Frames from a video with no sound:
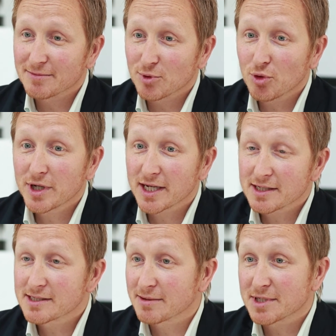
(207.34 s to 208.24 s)

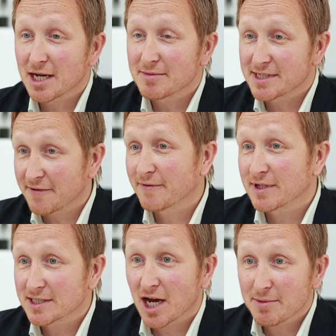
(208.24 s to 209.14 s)
audience, sometimes
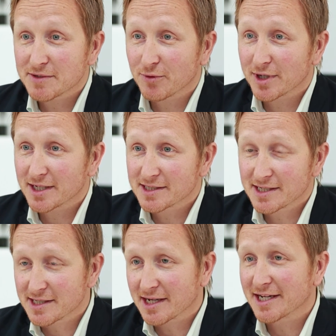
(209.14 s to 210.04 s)
different types of
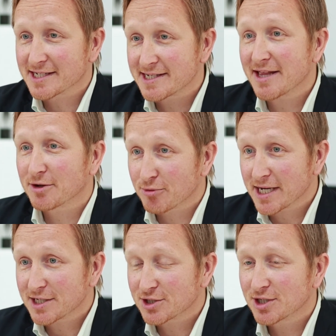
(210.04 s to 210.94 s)
audiences that can extend the
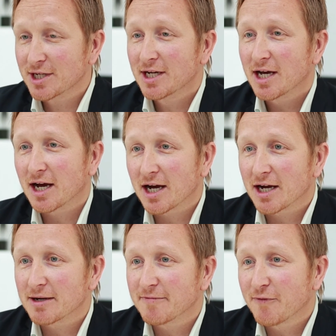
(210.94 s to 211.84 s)
reach
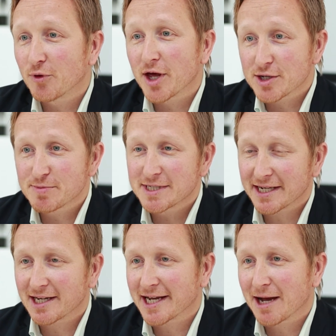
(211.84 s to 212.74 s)
for those
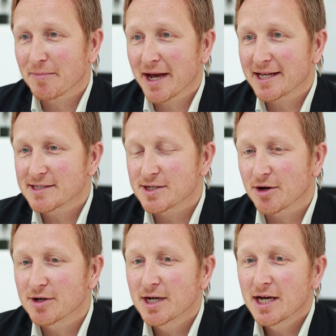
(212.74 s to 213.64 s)
particular campaigns.
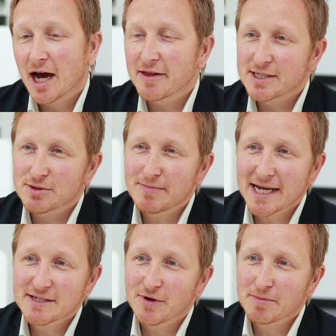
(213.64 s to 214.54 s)
So I think there's a
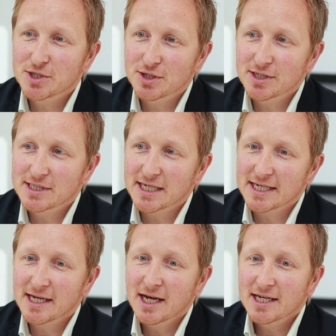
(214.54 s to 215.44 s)
massive
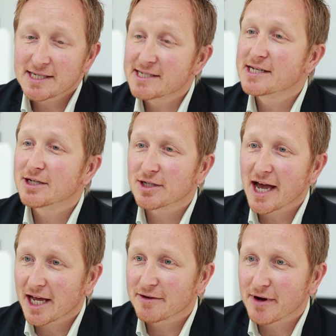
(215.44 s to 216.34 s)
opportunity still
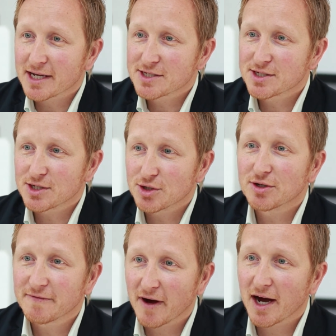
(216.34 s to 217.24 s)
ahead of us to
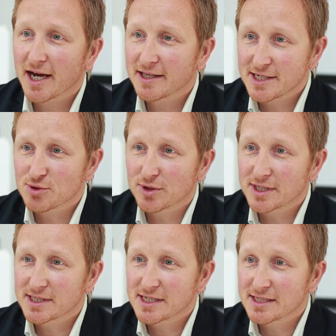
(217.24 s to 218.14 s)
unify these
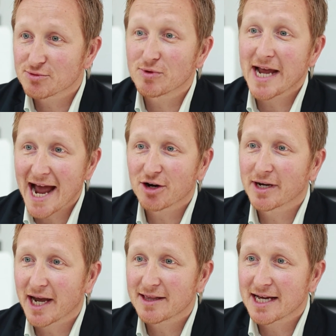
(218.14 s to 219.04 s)
audiences,
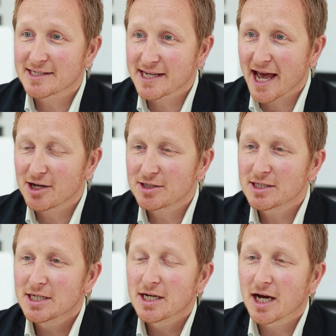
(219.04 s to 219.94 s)
reaggregate that scale,
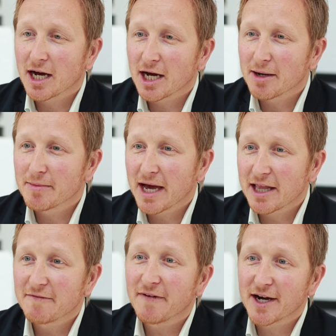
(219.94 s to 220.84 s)
and
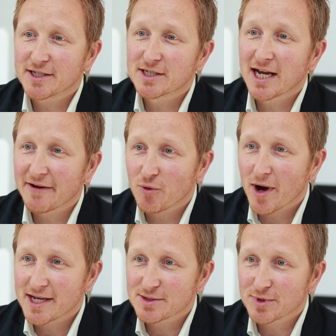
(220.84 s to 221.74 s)
then find clever
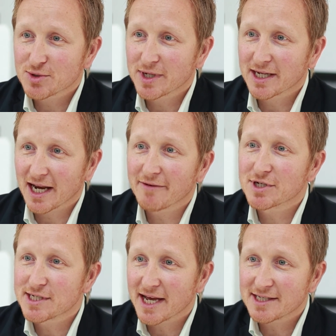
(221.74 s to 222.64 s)
ways in which we can
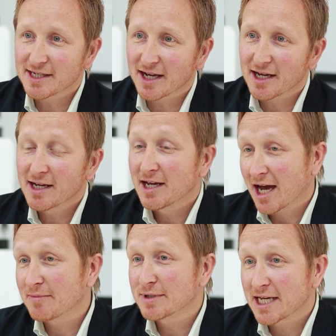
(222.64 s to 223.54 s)
leverage data
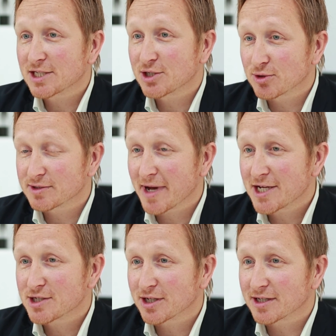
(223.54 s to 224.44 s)
and potentially
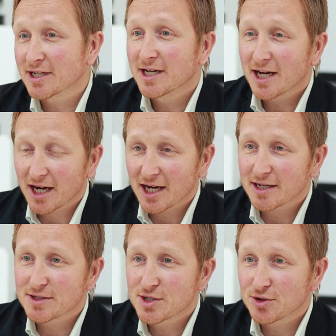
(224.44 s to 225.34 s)
automation
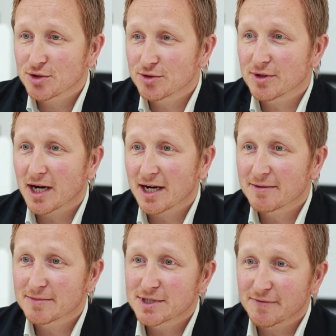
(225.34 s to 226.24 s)

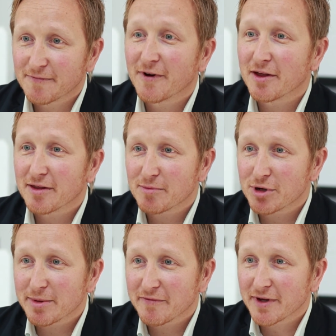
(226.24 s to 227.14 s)
to further the
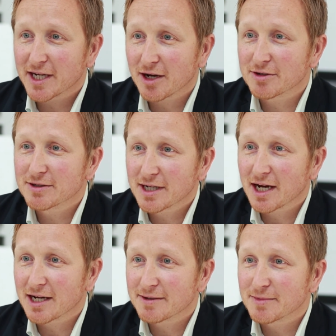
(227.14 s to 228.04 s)
premium video
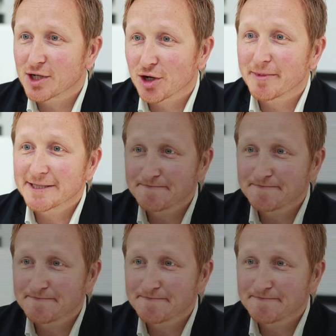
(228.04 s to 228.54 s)
economy.